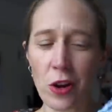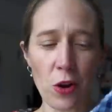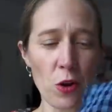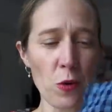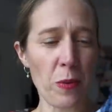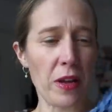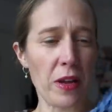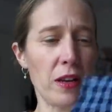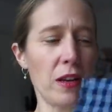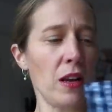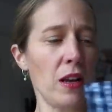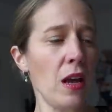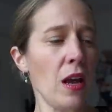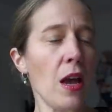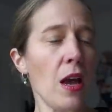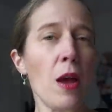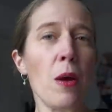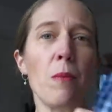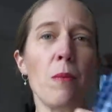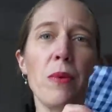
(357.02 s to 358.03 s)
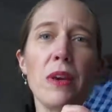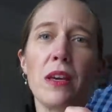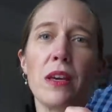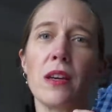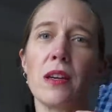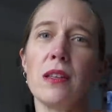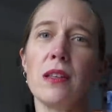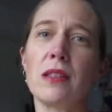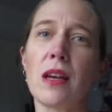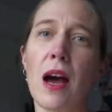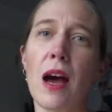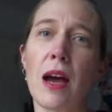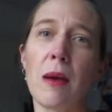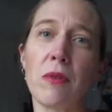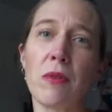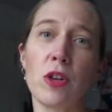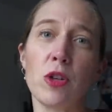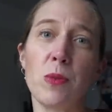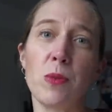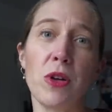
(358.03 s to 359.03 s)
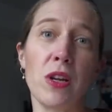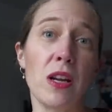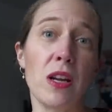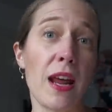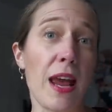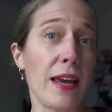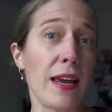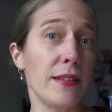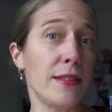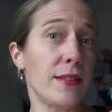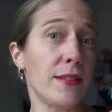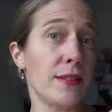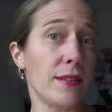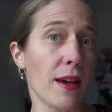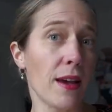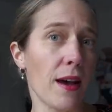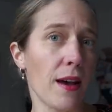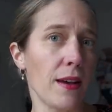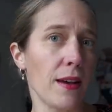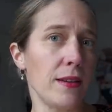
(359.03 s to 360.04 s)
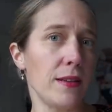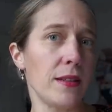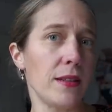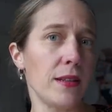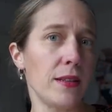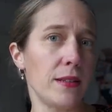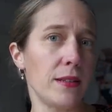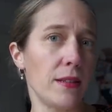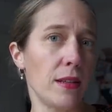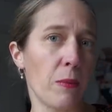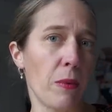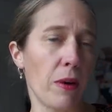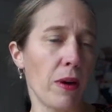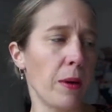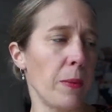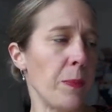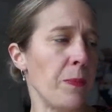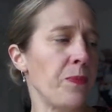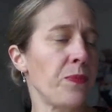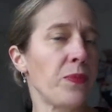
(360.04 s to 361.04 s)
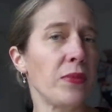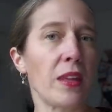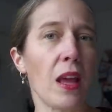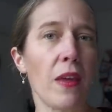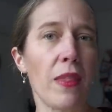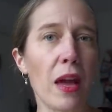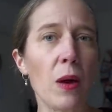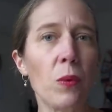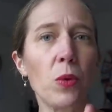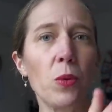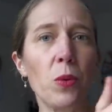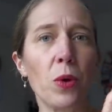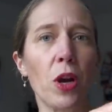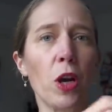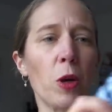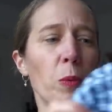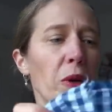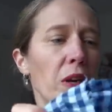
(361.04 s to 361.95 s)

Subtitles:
open because I'm going to put in a side zipper. Now that will work